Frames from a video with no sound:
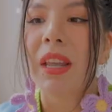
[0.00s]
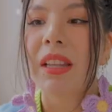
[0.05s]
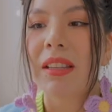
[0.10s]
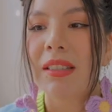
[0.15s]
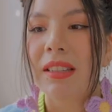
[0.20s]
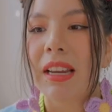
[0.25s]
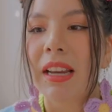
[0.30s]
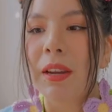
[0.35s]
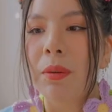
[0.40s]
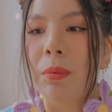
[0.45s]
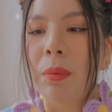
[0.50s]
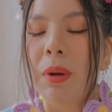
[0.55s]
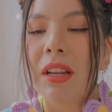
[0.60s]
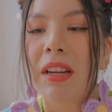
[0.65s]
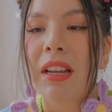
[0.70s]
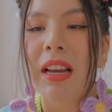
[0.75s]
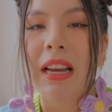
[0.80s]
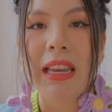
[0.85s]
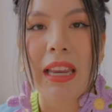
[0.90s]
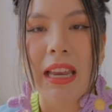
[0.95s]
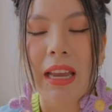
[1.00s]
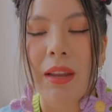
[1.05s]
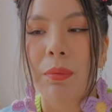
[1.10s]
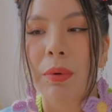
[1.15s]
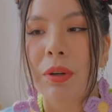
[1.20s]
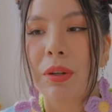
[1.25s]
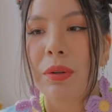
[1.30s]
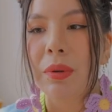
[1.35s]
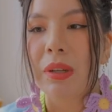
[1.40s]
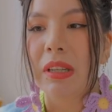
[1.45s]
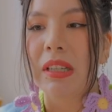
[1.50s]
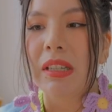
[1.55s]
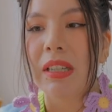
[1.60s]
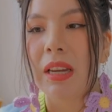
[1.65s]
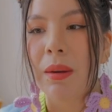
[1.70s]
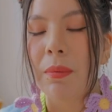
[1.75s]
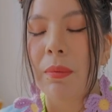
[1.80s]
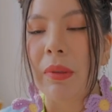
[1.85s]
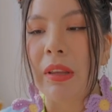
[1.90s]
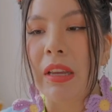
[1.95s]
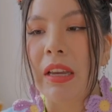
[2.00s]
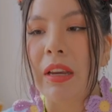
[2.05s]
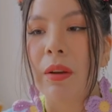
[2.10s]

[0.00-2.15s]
And the second one, again, we're doing the same thing